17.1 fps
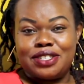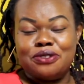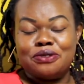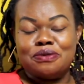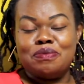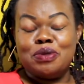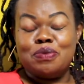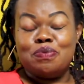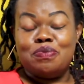You'll
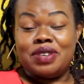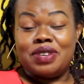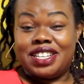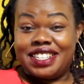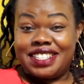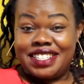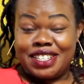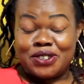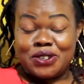be
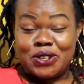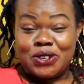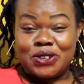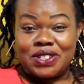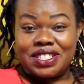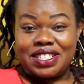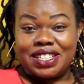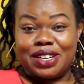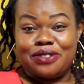building on
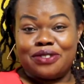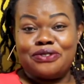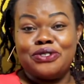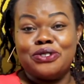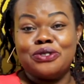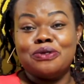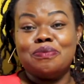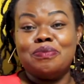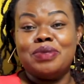yourself.
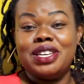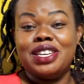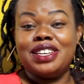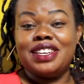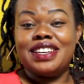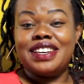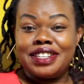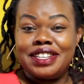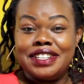You'll
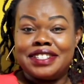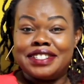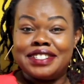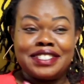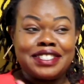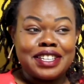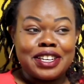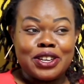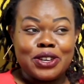be
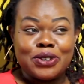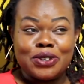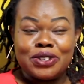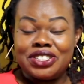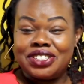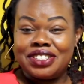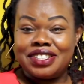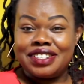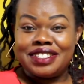increasing your
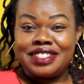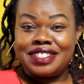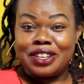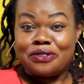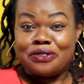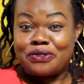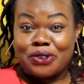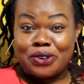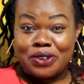
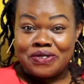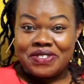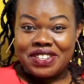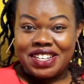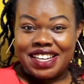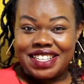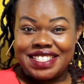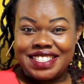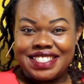
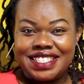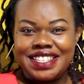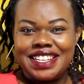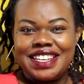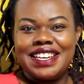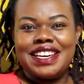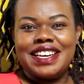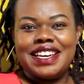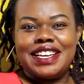self-confidence
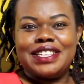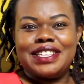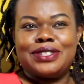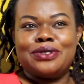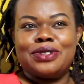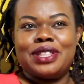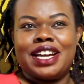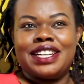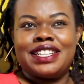
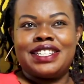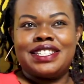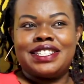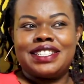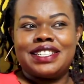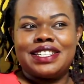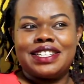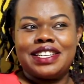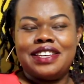so that
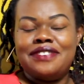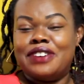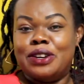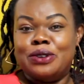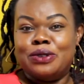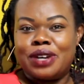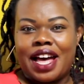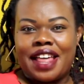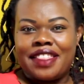
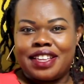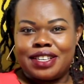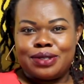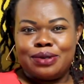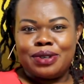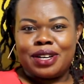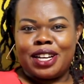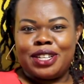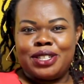even others
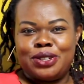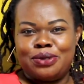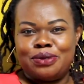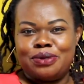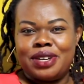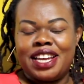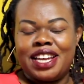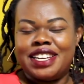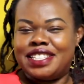look at
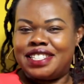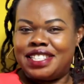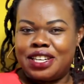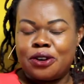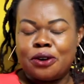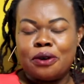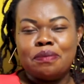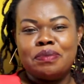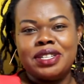you and see
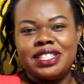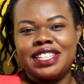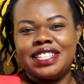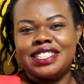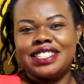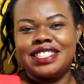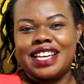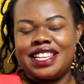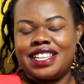
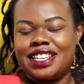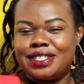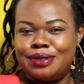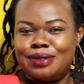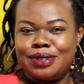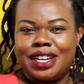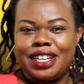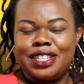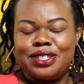competence. Others
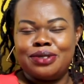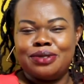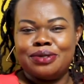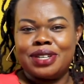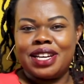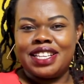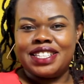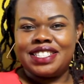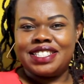look at you
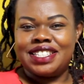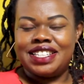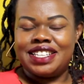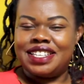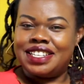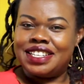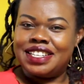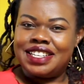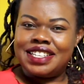and
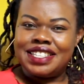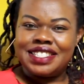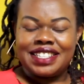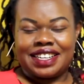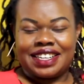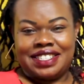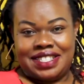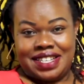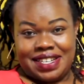see
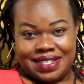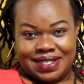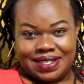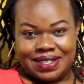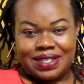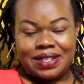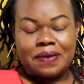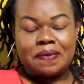success.